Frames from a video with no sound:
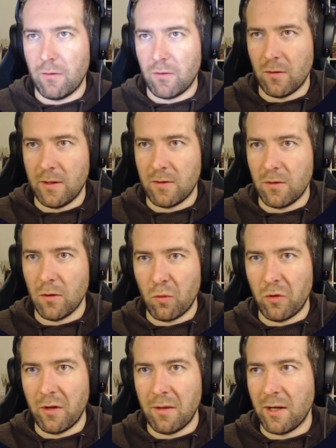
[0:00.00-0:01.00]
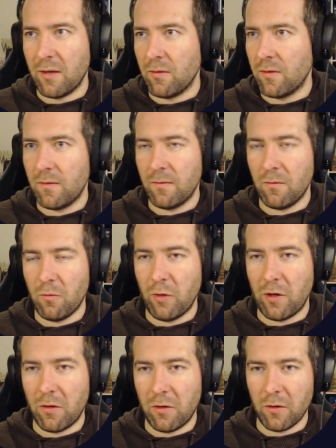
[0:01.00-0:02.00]
so let's not worry about
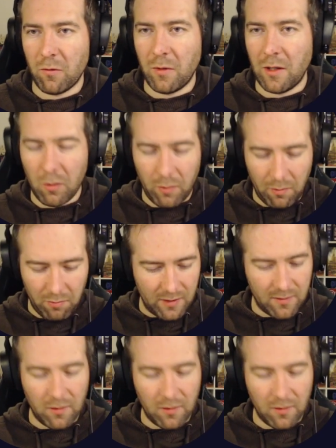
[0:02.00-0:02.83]
whether or not we copy pasted